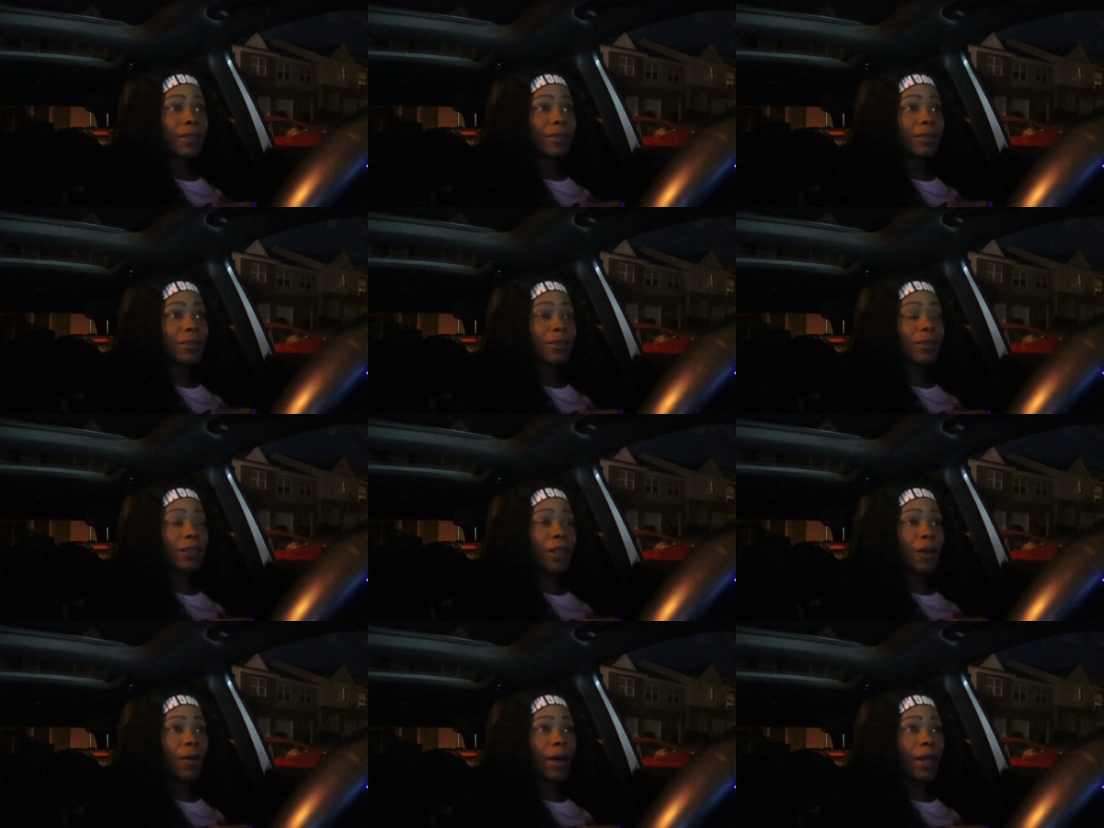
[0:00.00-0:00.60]

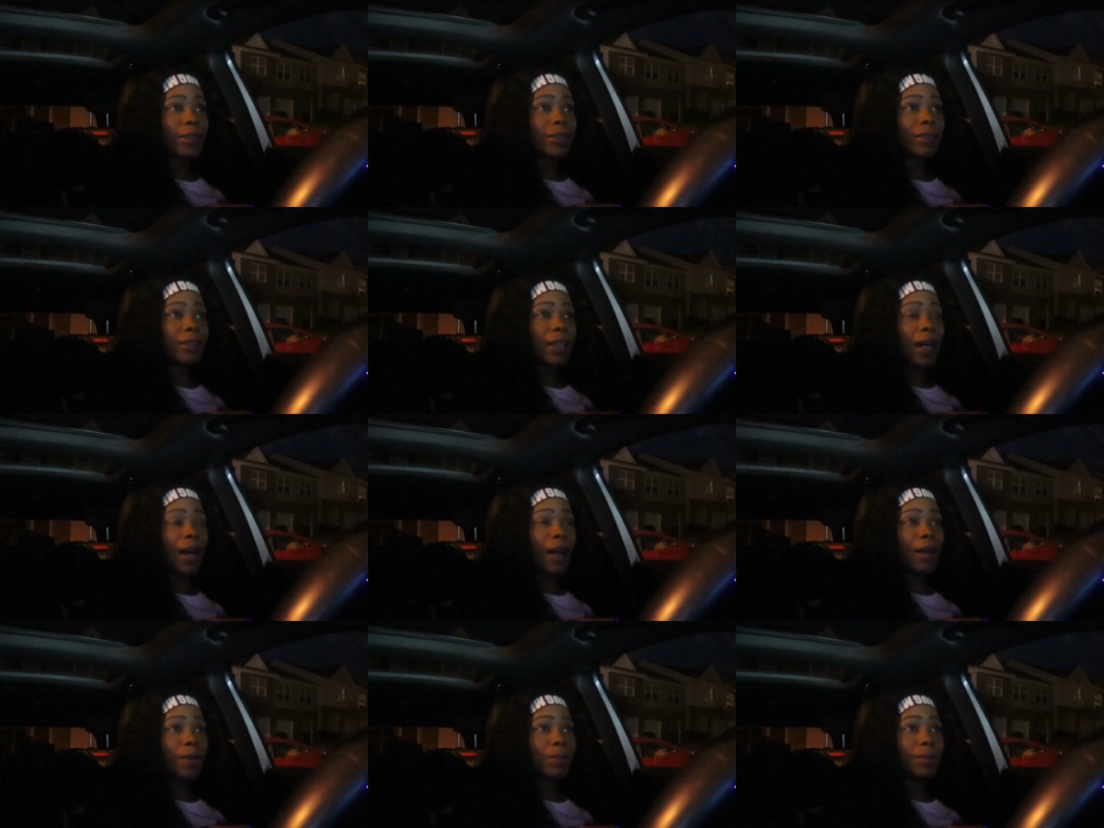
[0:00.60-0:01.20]
So I
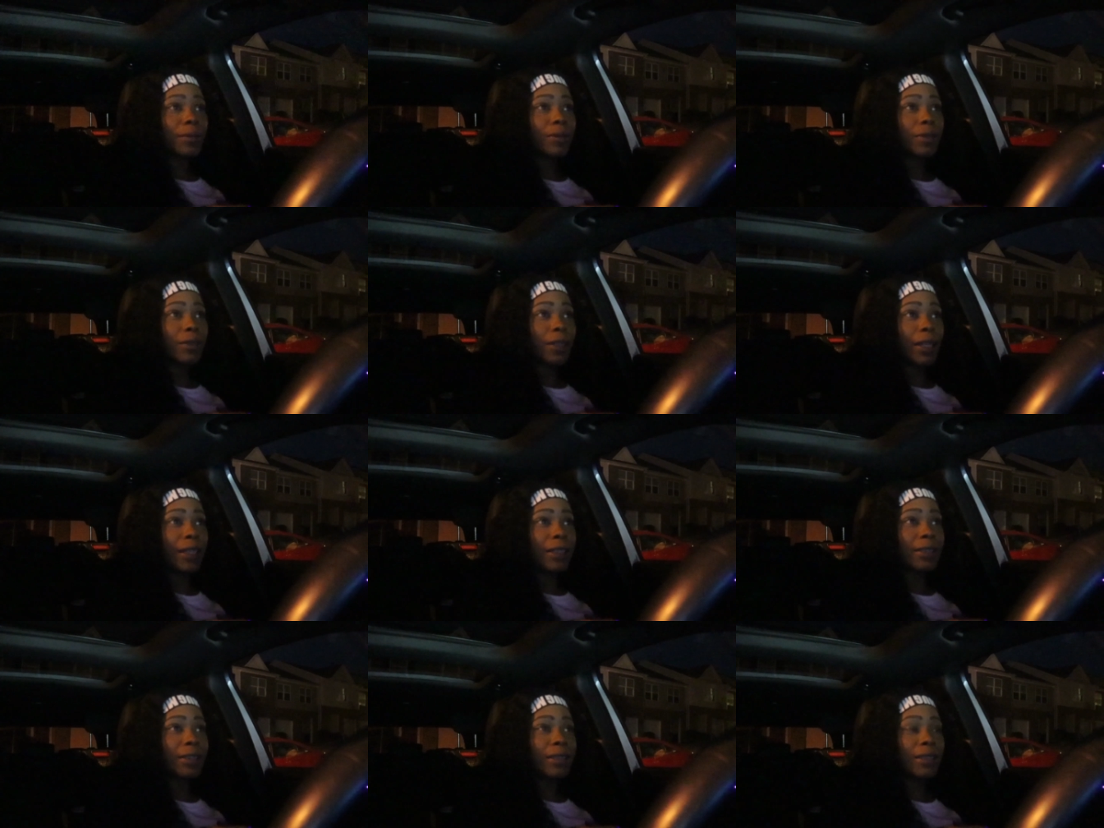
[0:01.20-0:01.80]
stopped
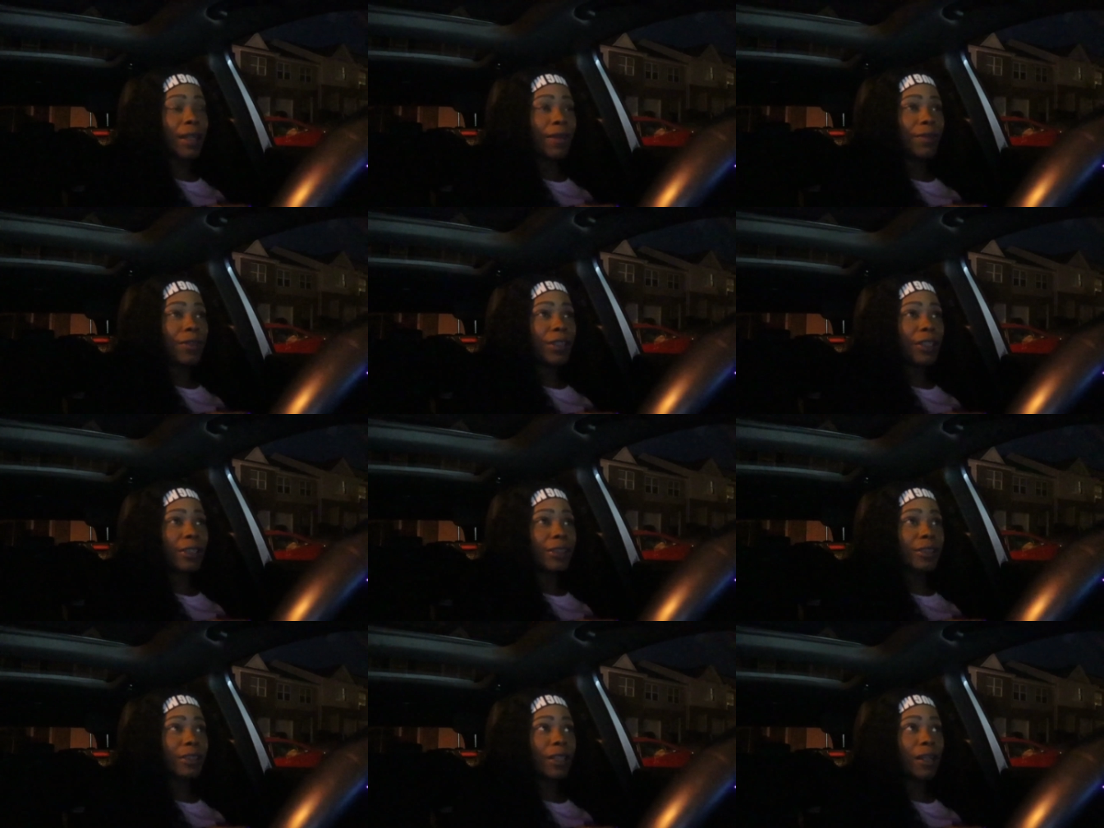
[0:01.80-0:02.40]
like 7
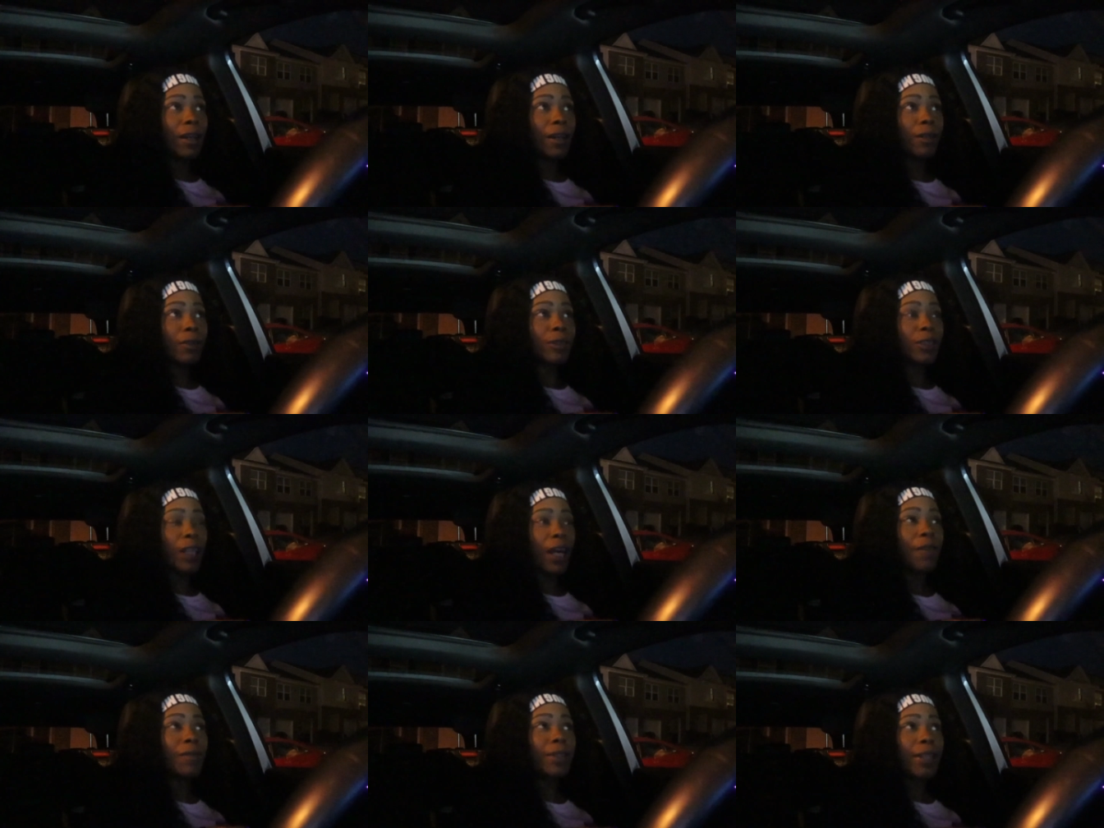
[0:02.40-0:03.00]
years ago.
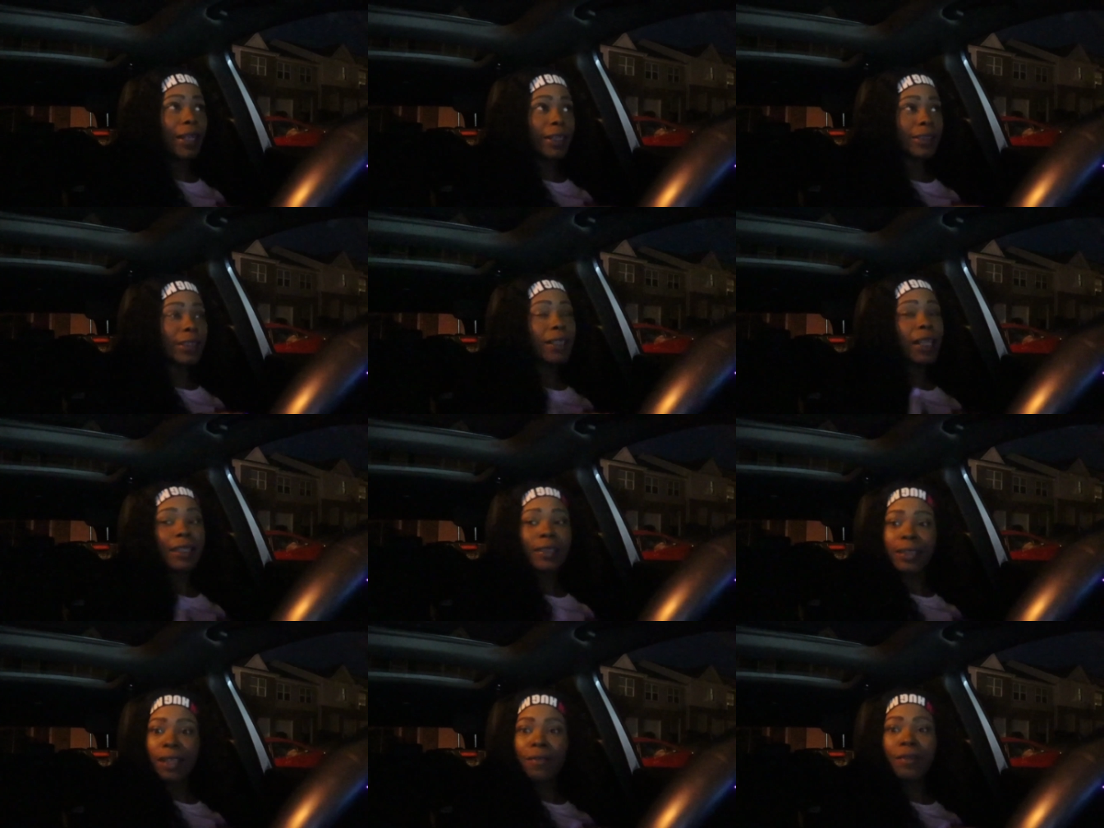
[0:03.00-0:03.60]
So I haven't danced in
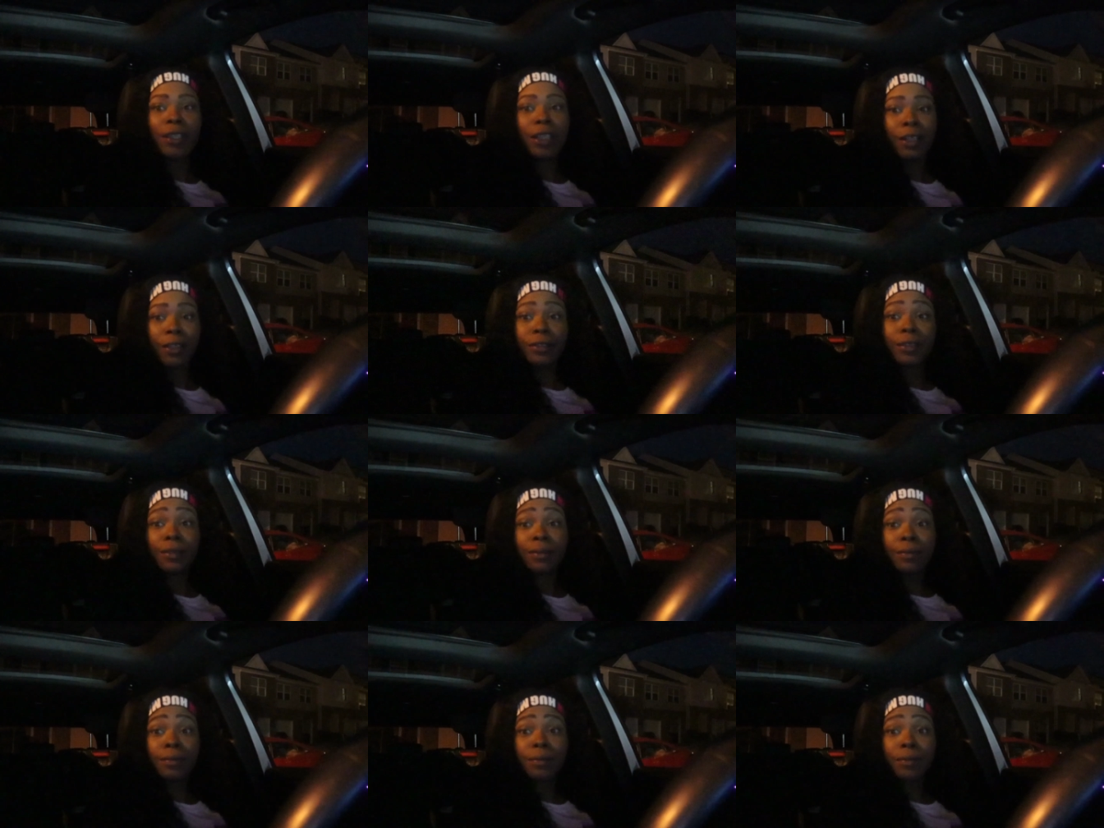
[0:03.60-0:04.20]
like 7 years.